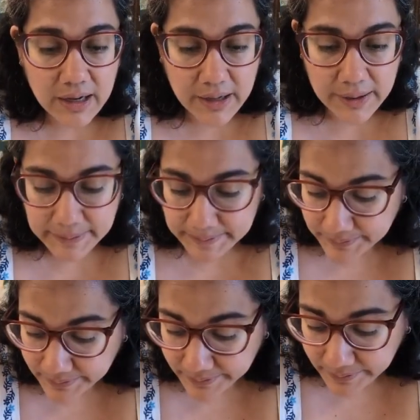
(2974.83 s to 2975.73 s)

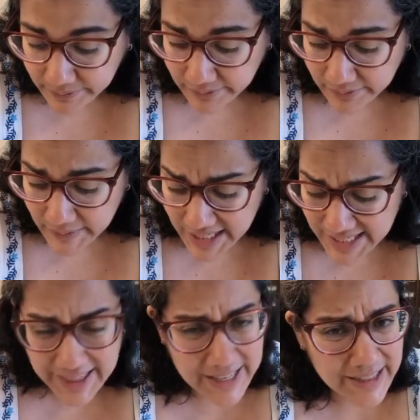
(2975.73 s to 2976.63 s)

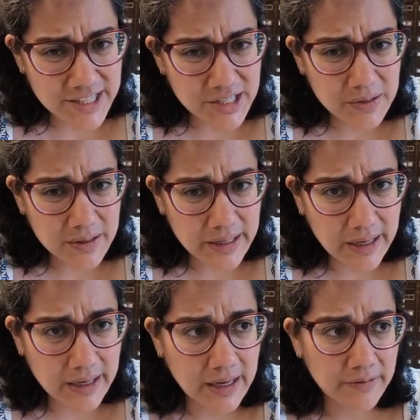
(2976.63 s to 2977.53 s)
because I think
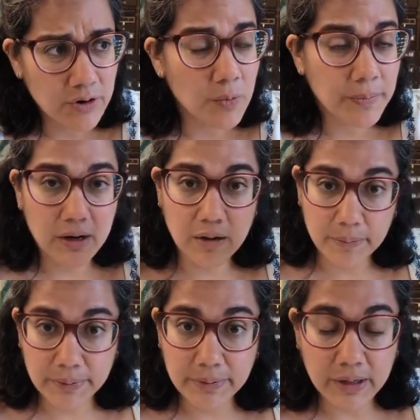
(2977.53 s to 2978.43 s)
they kind of open
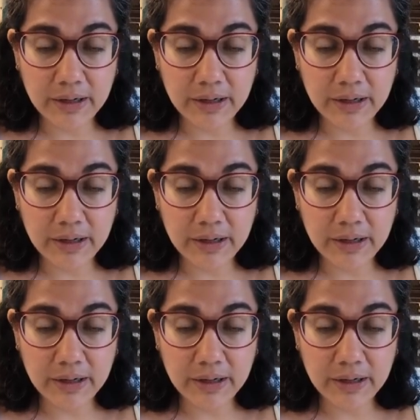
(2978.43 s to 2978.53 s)
up